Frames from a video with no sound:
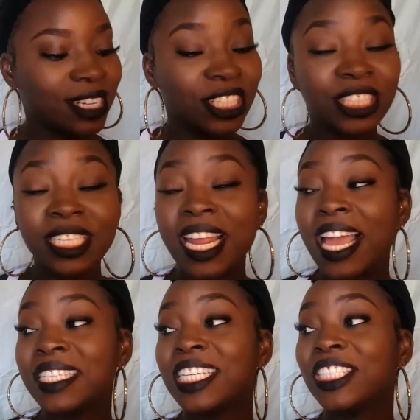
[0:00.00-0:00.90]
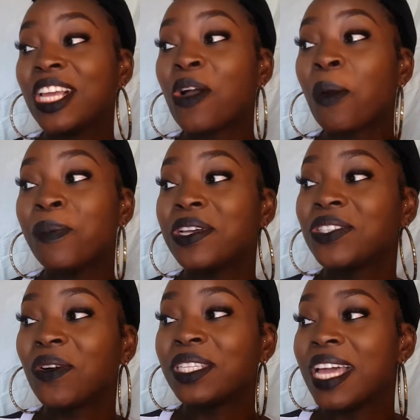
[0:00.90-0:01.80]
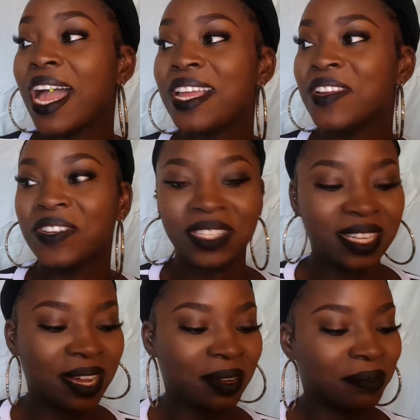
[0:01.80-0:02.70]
She there, so she go press out her ears, sir.